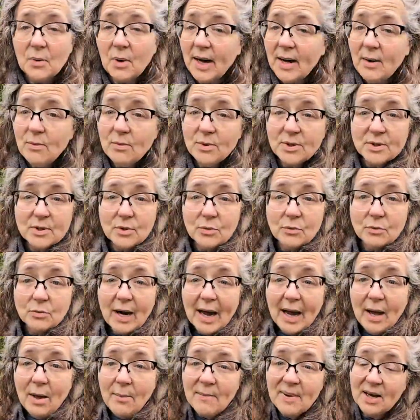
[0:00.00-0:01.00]
So I will
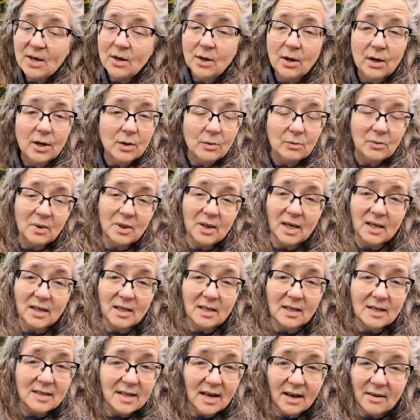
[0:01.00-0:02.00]
surround my garden
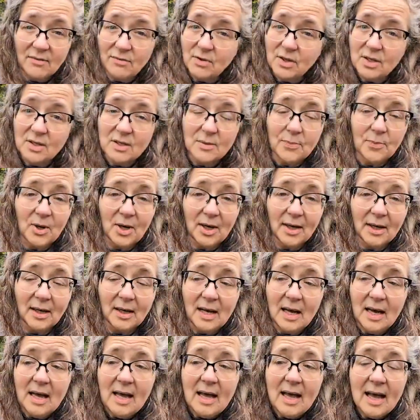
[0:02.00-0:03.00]
with onions every
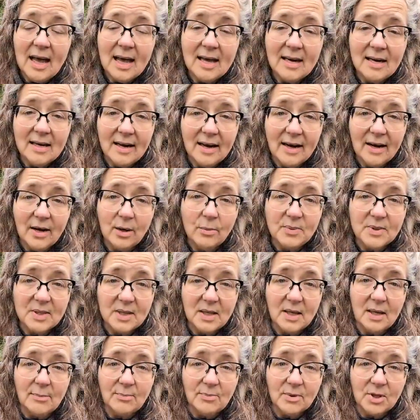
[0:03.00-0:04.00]
spring and it
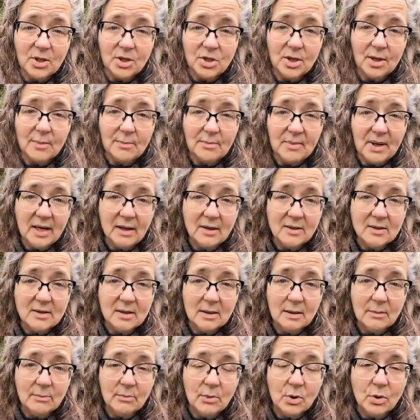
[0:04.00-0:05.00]
helps keep the
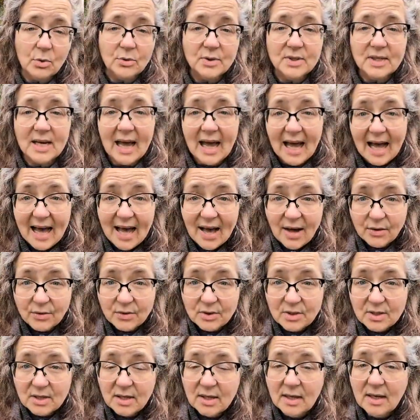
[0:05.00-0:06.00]
chipmunks and the moles
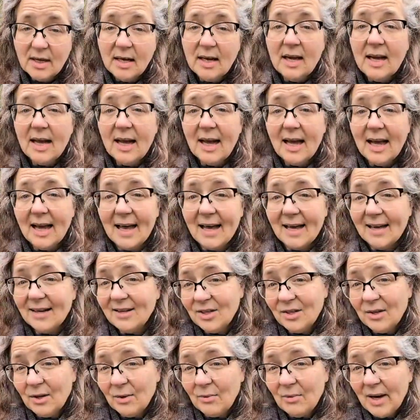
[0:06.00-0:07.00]
out
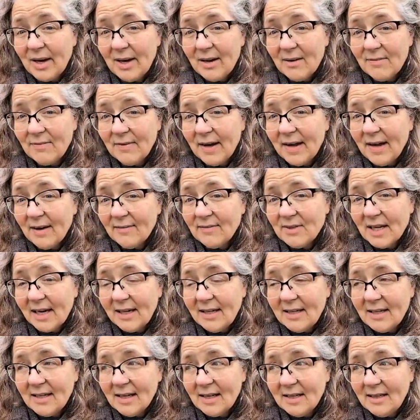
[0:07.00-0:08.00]
and you know what? If I
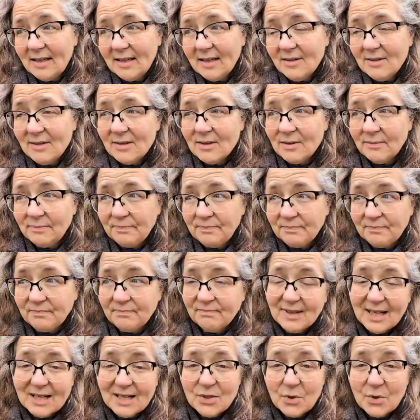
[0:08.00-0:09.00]
have tiny onions,
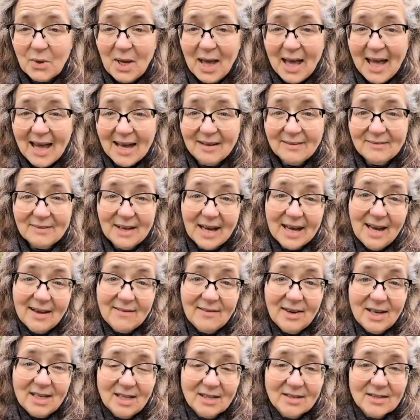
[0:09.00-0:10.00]
that's okay.
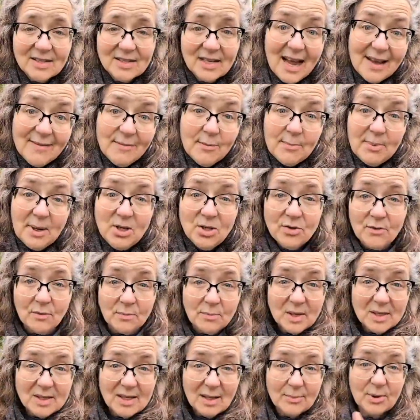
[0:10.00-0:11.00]
I have onions and I have a
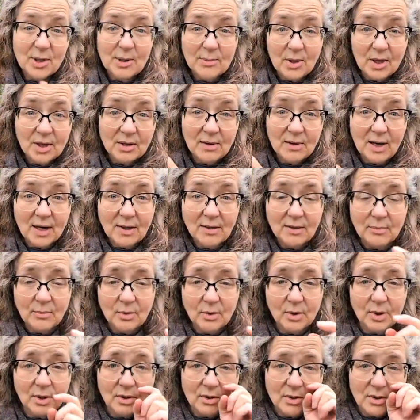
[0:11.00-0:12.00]
bunch of them because I put them all
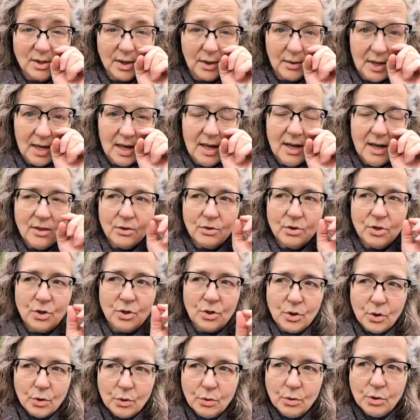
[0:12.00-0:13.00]
around the border. So
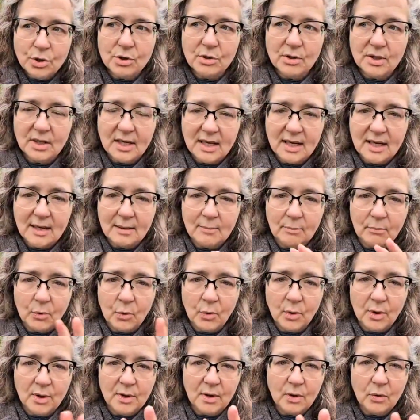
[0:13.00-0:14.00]
there's
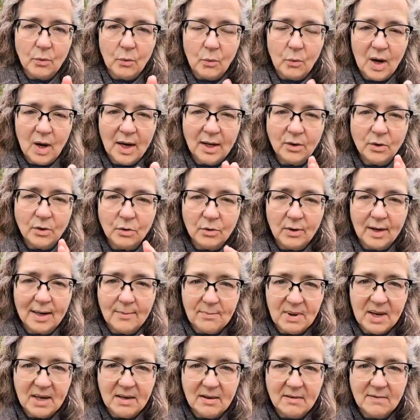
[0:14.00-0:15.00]
usually more than one
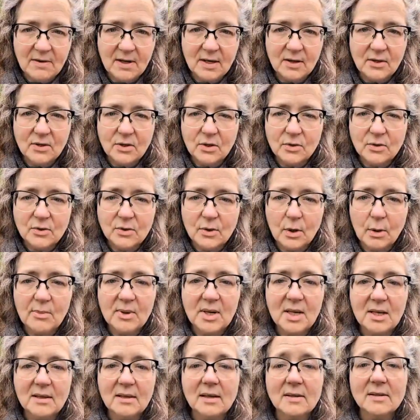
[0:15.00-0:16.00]
great benefit to
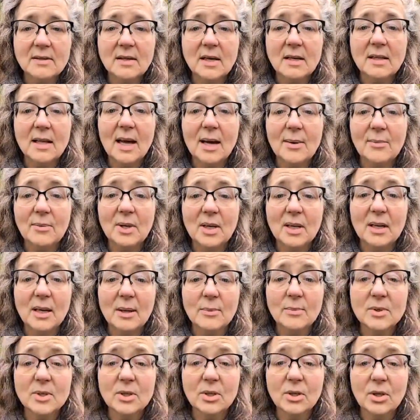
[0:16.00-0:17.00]
so many things like that
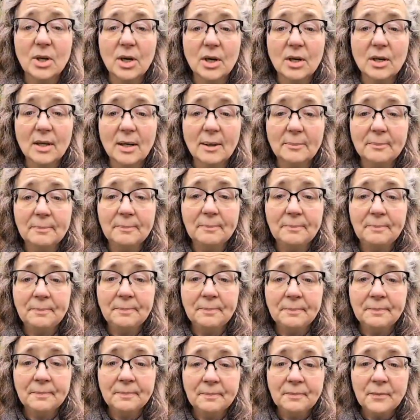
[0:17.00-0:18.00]
when it comes to gardening.
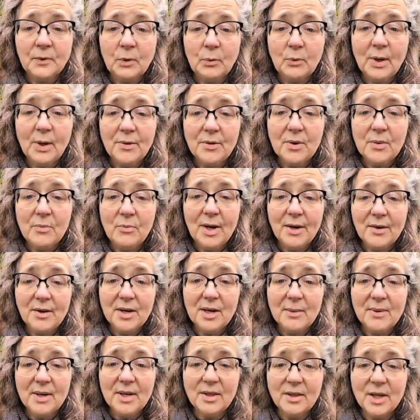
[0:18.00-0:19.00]
Welcome,
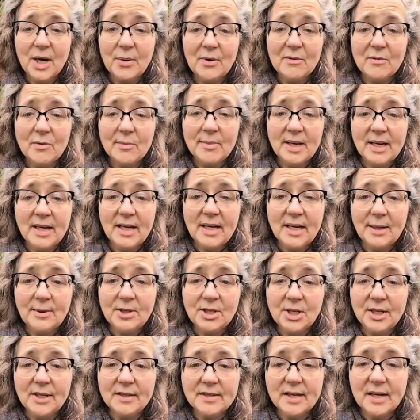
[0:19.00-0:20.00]
welcome. Hello,
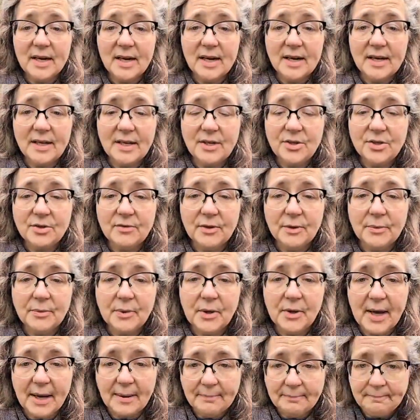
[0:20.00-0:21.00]
everybody. I wish I could say hi to each
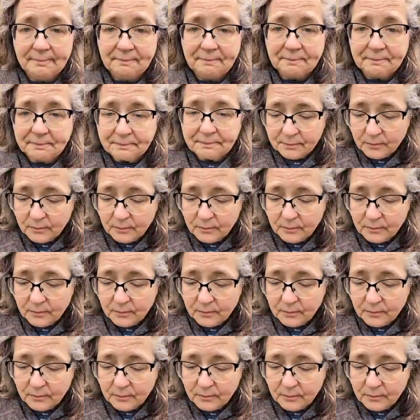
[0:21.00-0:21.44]
of you. Okay,